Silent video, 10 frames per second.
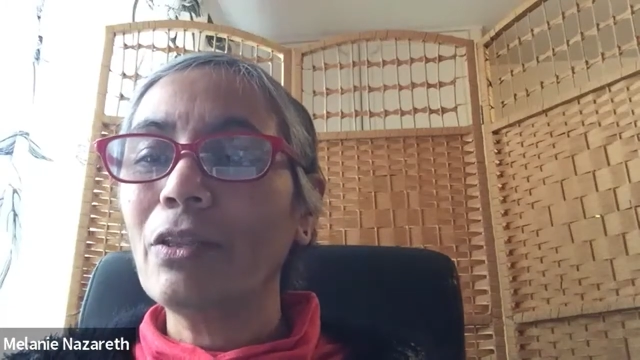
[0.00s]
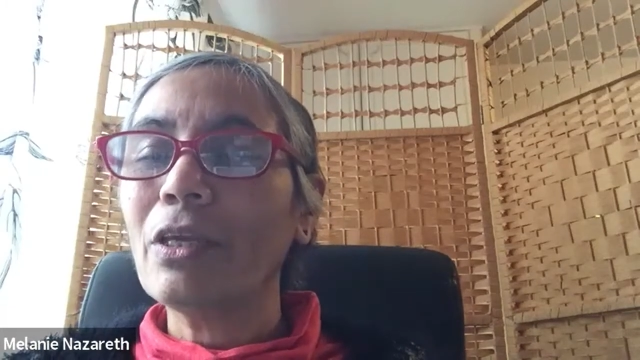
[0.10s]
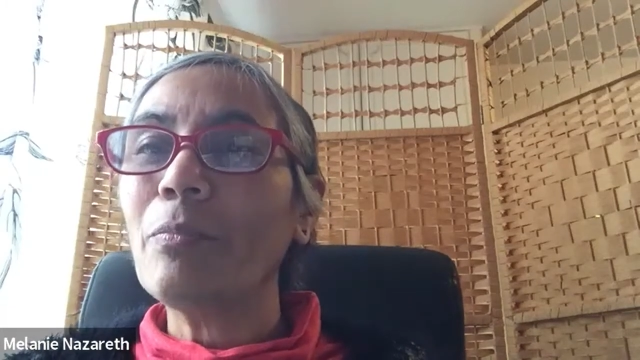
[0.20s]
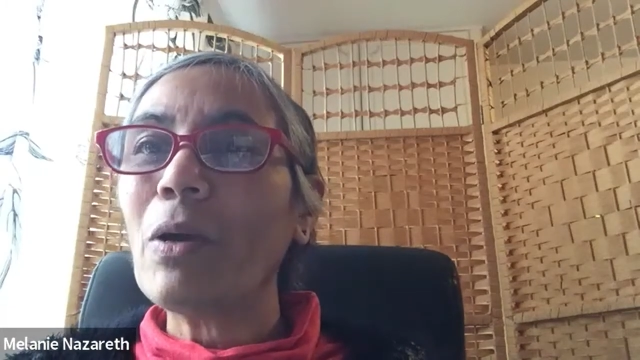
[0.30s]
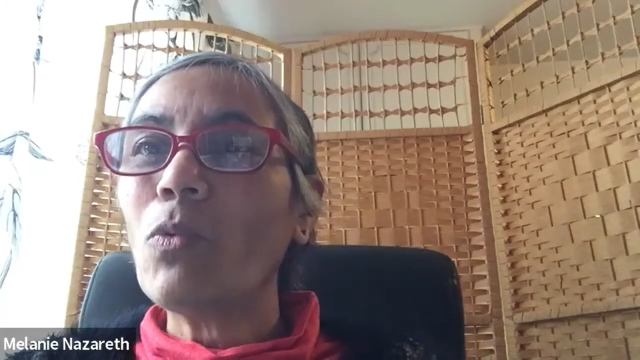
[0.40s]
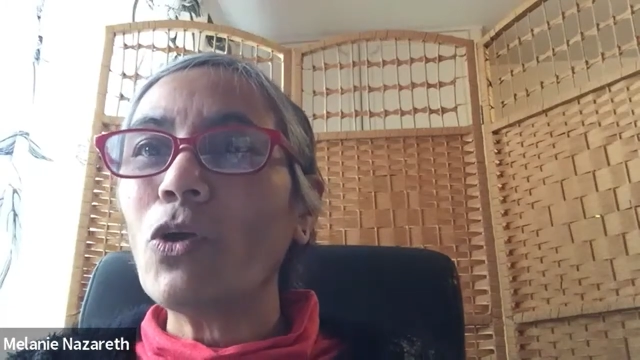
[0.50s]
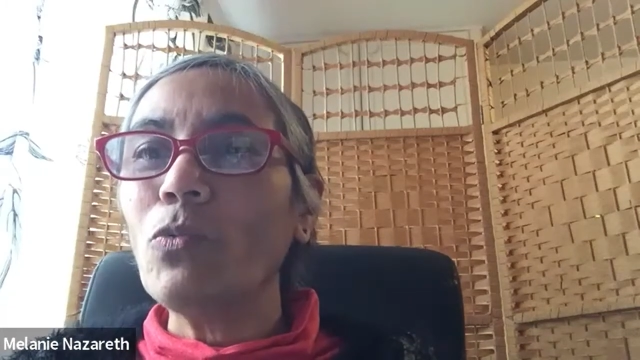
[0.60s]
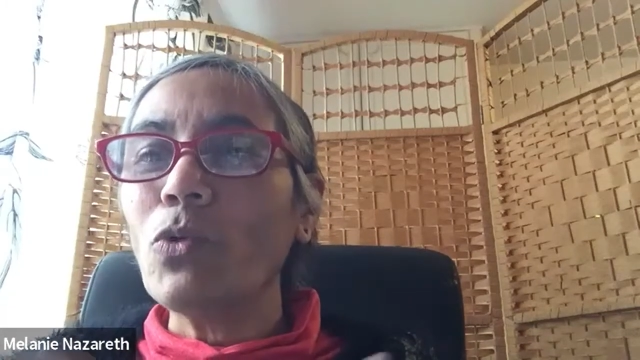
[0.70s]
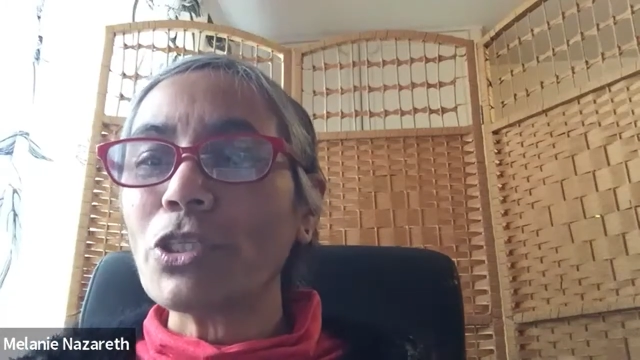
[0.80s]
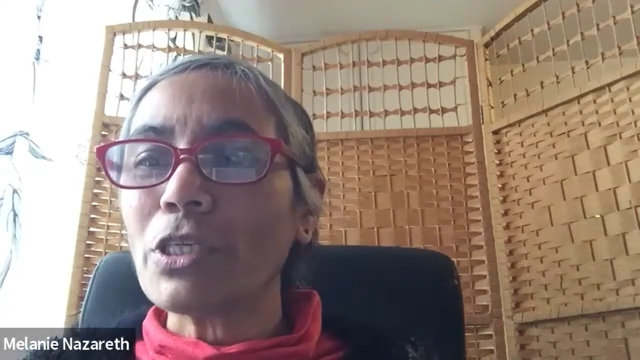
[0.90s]
Think about what
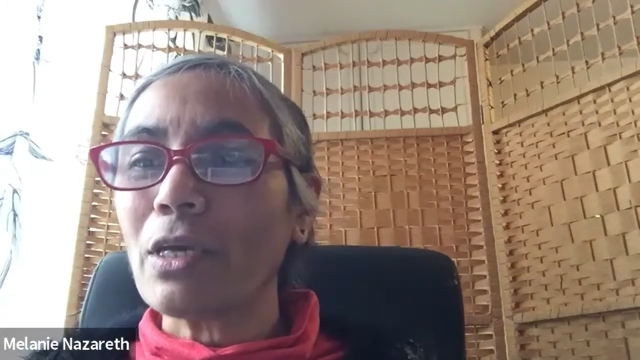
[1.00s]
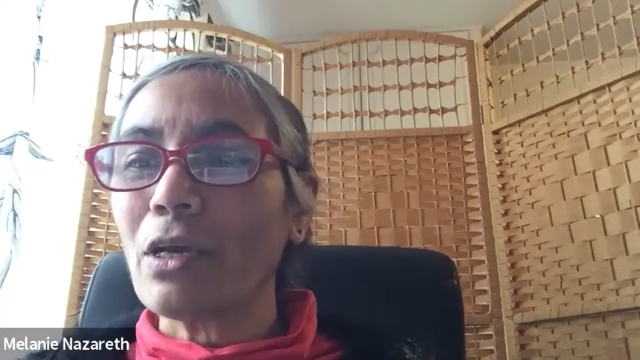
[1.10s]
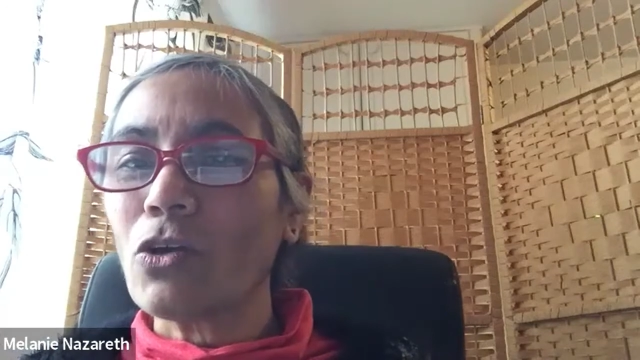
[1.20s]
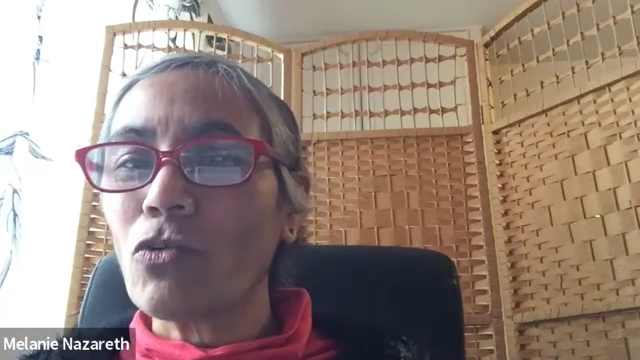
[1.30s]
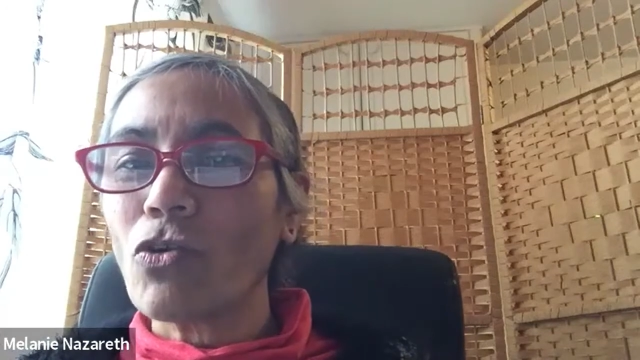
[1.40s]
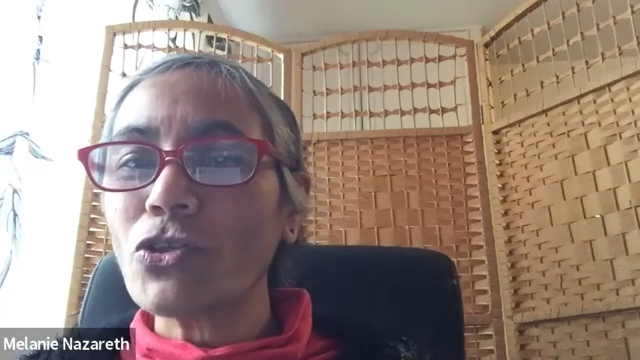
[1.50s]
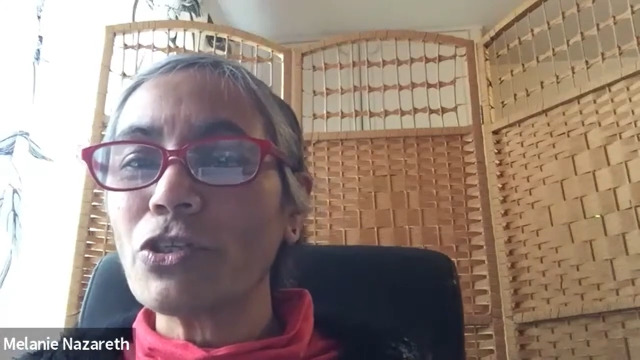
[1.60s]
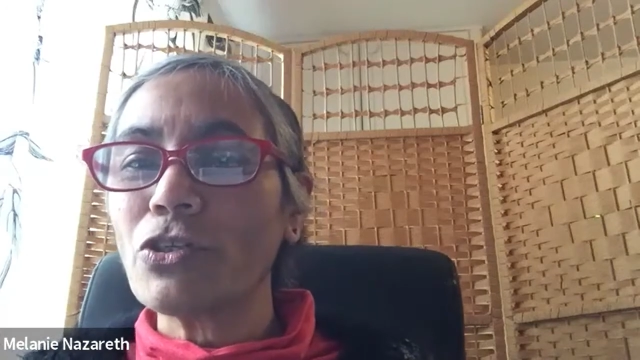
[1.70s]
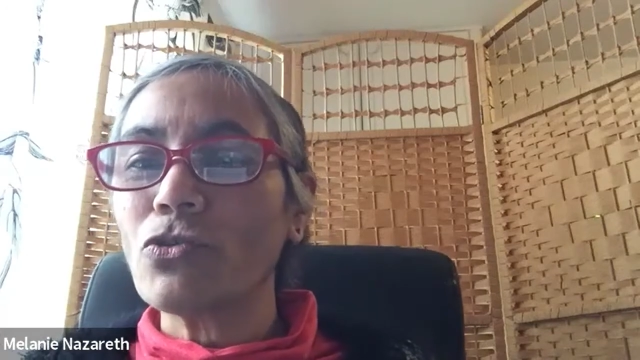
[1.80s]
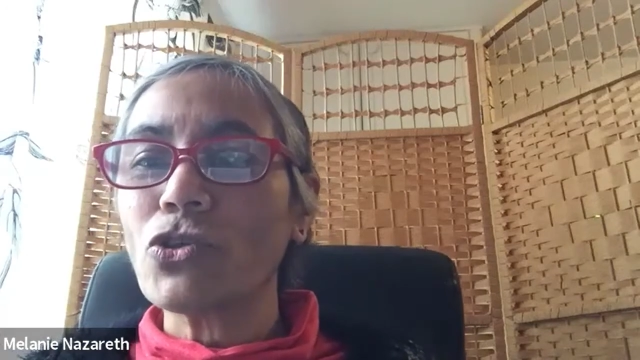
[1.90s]
you want to get
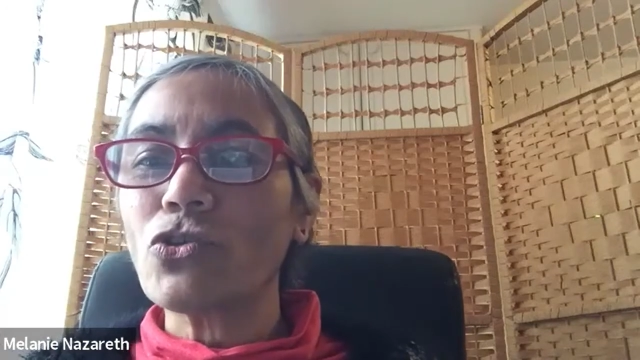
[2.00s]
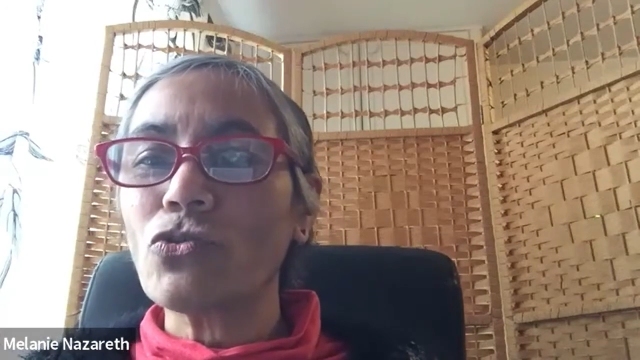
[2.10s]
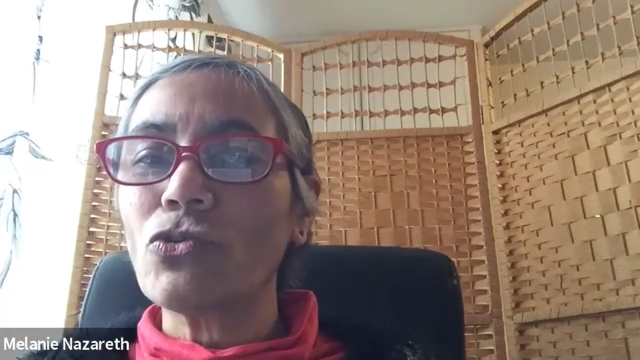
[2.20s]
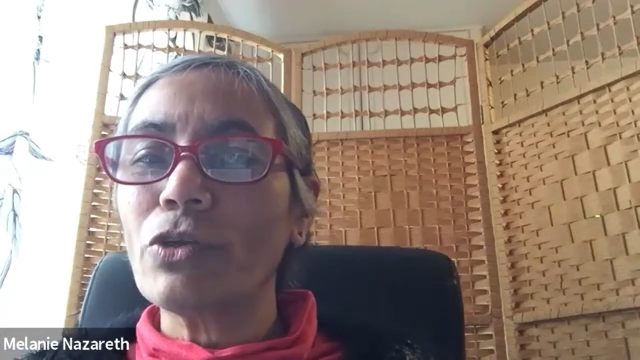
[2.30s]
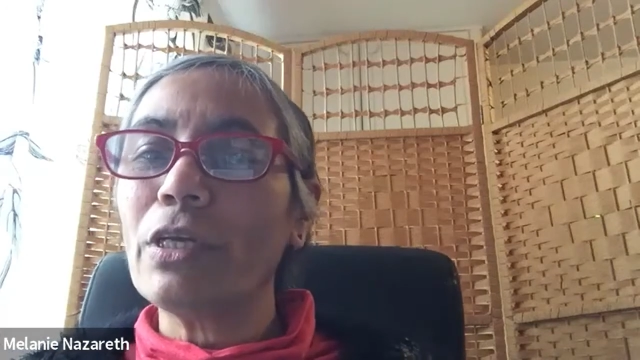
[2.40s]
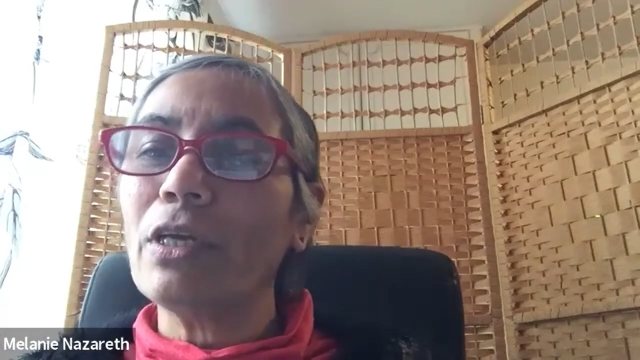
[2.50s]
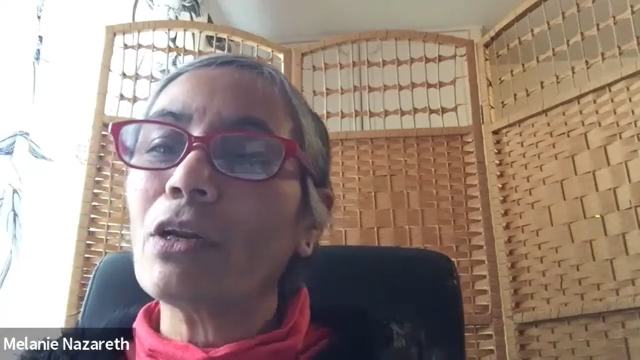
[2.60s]
across in your story,